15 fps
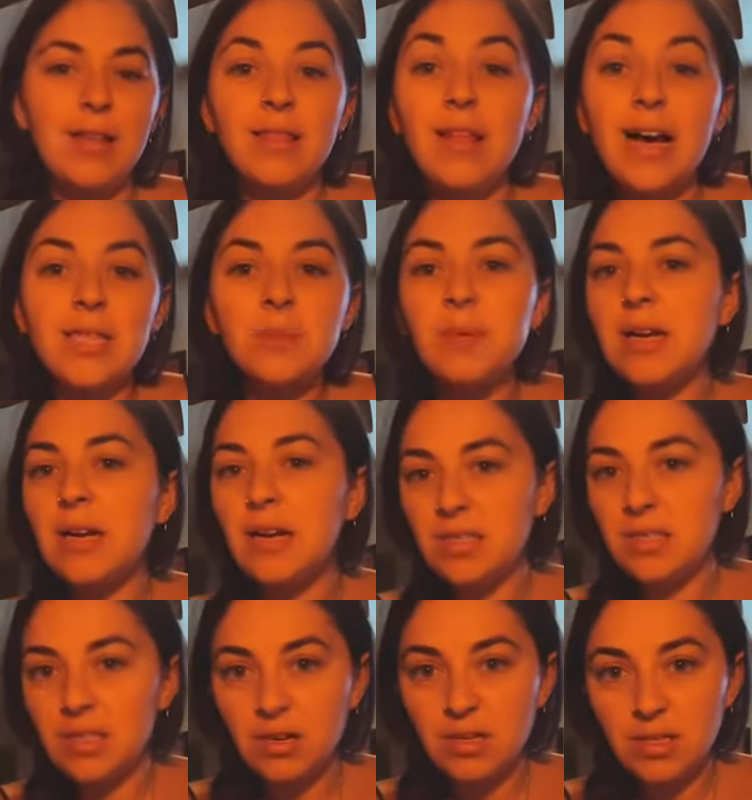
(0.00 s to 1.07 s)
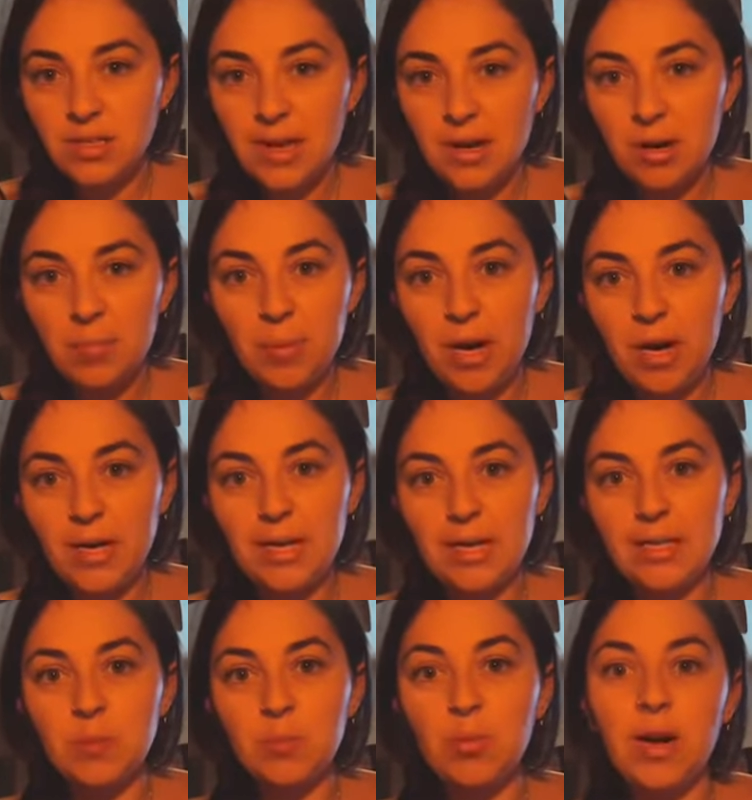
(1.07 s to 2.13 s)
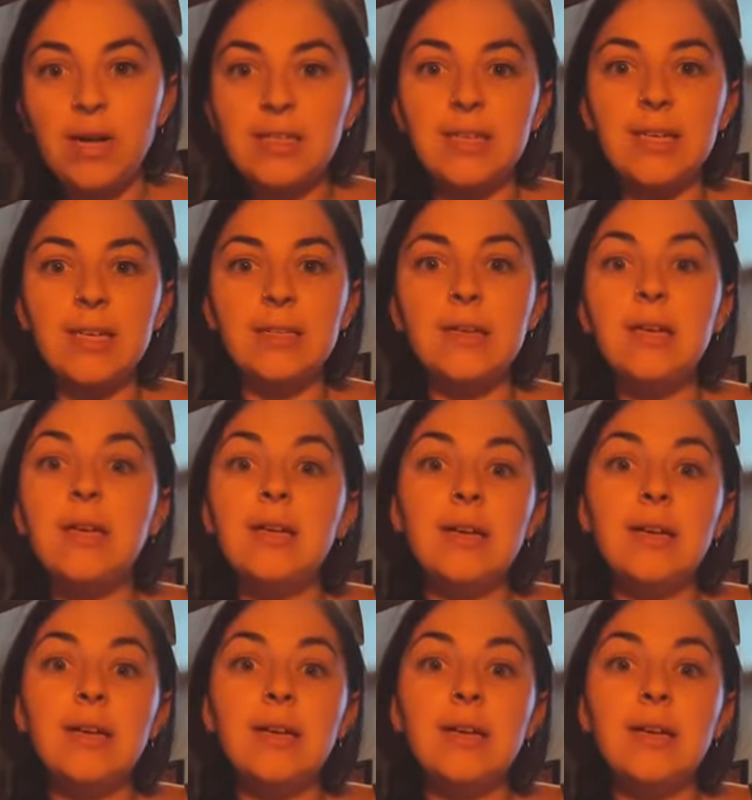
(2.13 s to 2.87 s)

That's because their subtle body is present.